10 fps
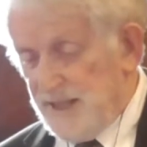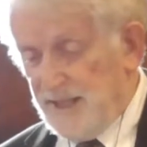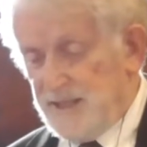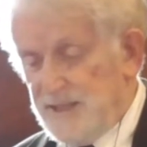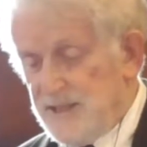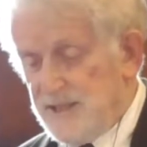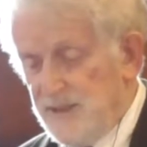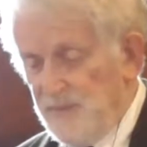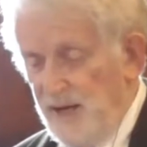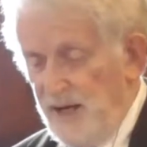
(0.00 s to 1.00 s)

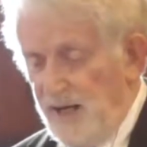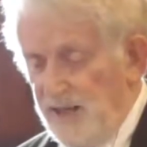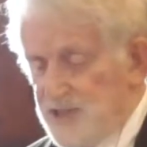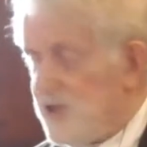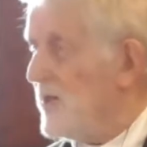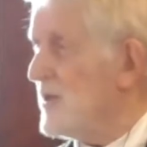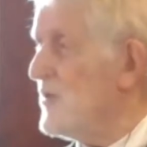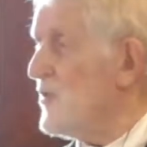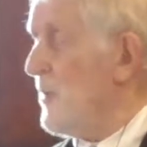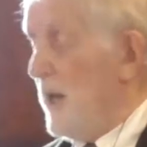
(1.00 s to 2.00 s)
aunties, and so I
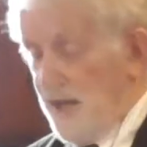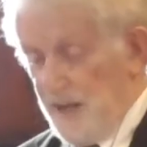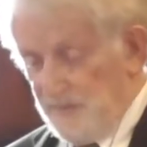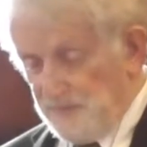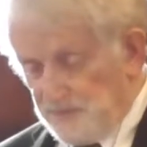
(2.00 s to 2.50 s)
didn't reply.